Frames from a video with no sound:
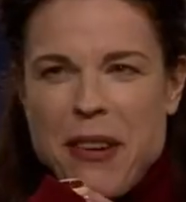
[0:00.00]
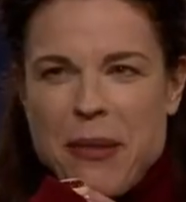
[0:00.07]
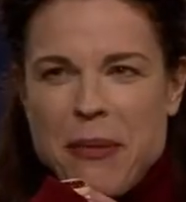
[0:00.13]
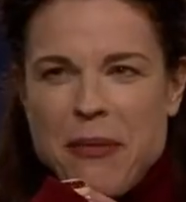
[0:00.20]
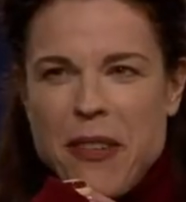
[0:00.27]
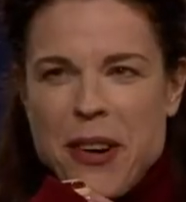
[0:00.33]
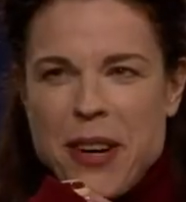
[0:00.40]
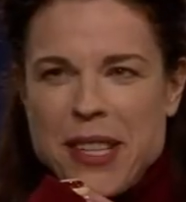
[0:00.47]
own
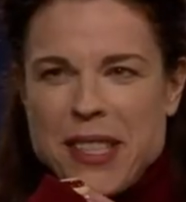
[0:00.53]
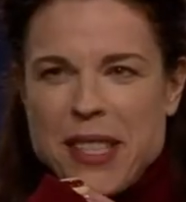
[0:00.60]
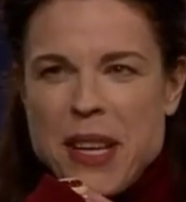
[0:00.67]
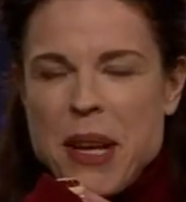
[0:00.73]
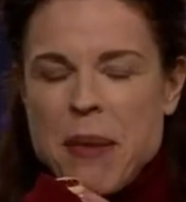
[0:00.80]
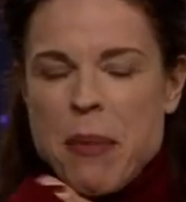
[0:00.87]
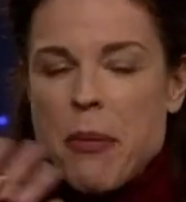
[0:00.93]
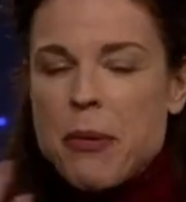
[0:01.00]
voice.
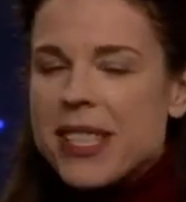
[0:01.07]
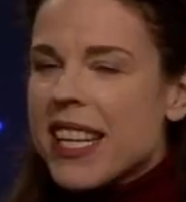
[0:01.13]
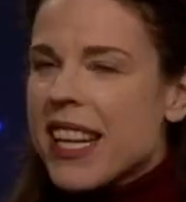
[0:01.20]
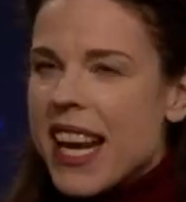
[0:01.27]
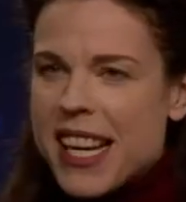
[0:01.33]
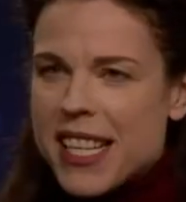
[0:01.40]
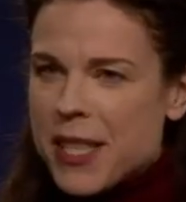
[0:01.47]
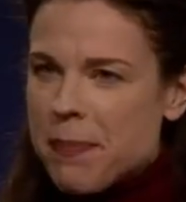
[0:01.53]
But was it
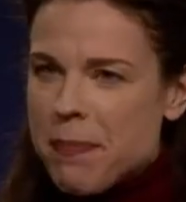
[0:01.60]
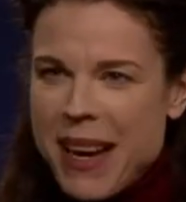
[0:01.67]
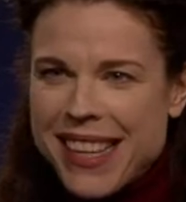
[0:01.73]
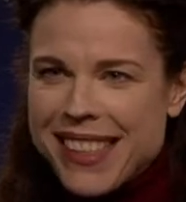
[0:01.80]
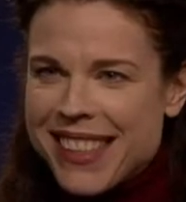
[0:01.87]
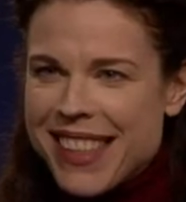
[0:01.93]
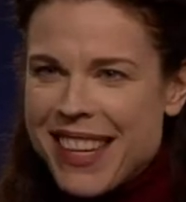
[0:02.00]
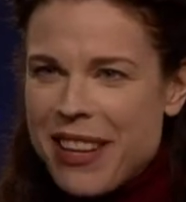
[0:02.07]

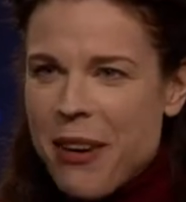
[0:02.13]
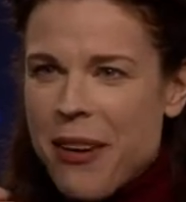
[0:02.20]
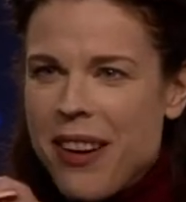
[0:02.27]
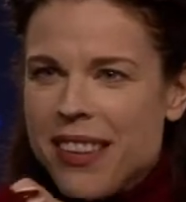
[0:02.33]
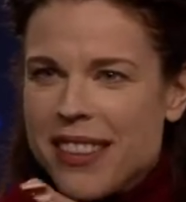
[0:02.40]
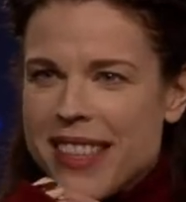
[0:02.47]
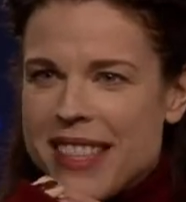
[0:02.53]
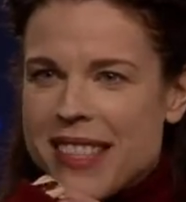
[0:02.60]
expected at
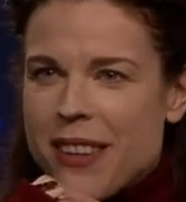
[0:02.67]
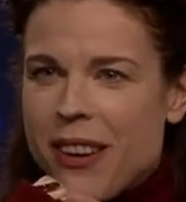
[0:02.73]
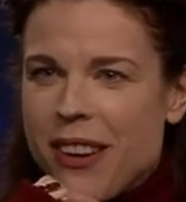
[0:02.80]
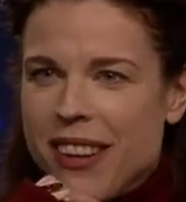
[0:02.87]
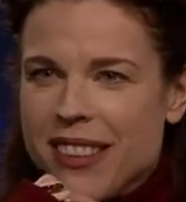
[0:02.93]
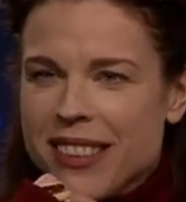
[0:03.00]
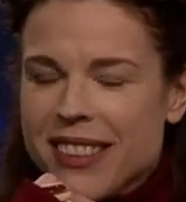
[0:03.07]
all, this call?